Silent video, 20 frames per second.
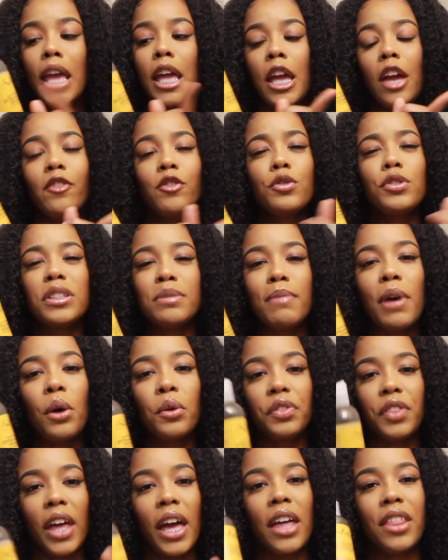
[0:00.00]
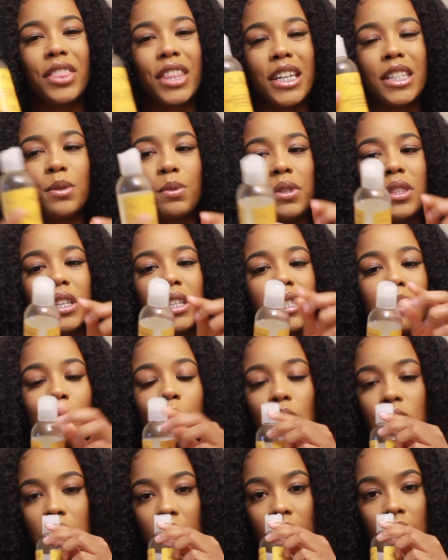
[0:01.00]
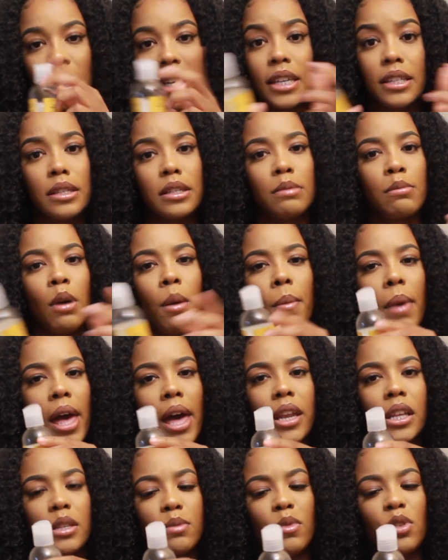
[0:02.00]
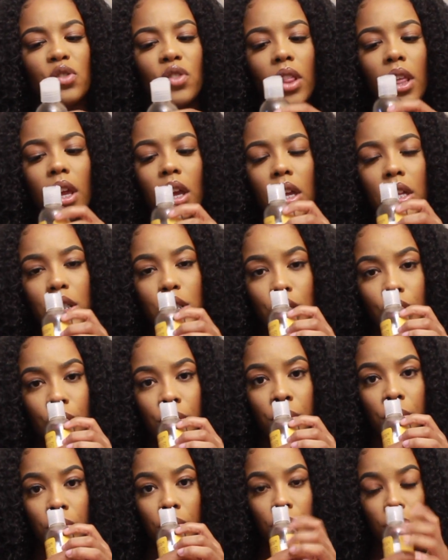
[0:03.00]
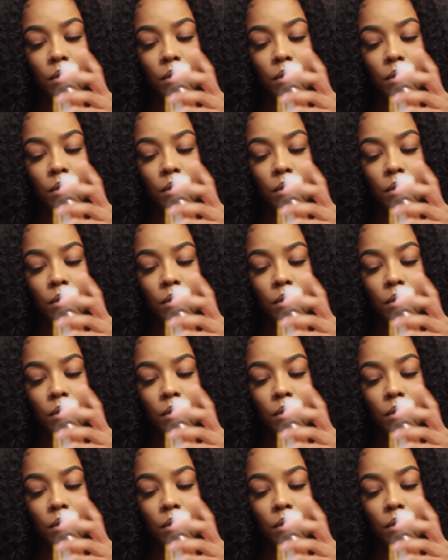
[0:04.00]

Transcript: If you smell that, that's what this smells like. It doesn't smell bad. It smells really good too.